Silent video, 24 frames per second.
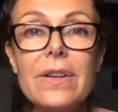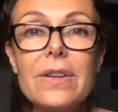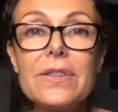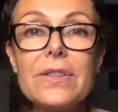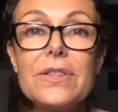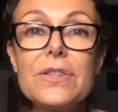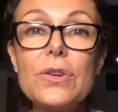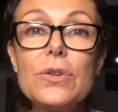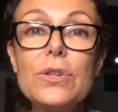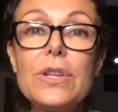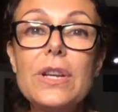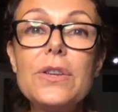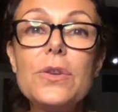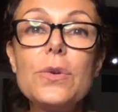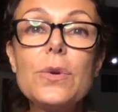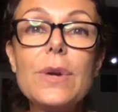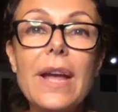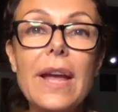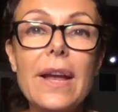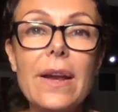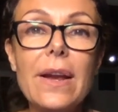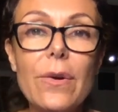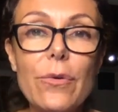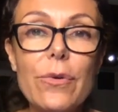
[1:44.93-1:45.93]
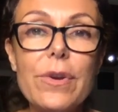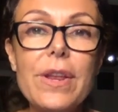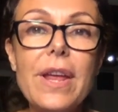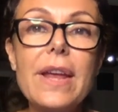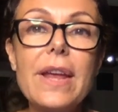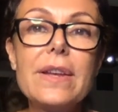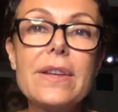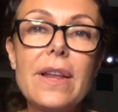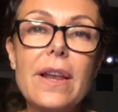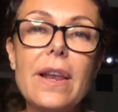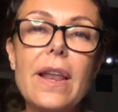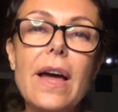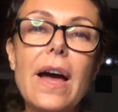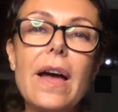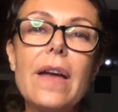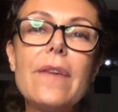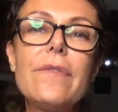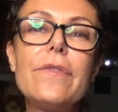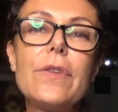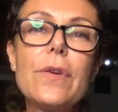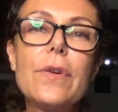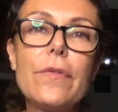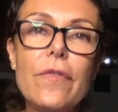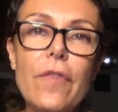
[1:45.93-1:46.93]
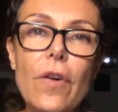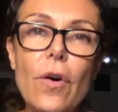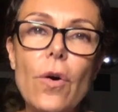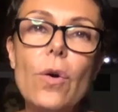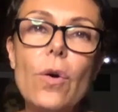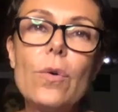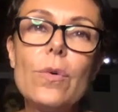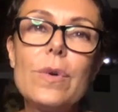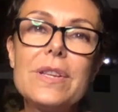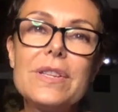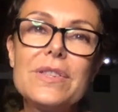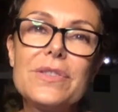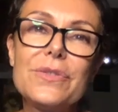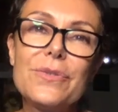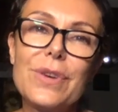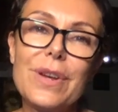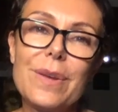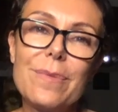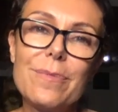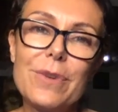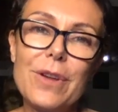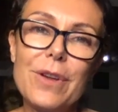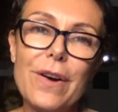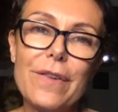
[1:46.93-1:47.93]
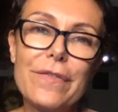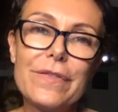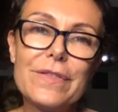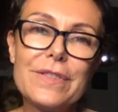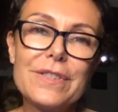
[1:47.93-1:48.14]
so that you can create the life you've always dreamed of.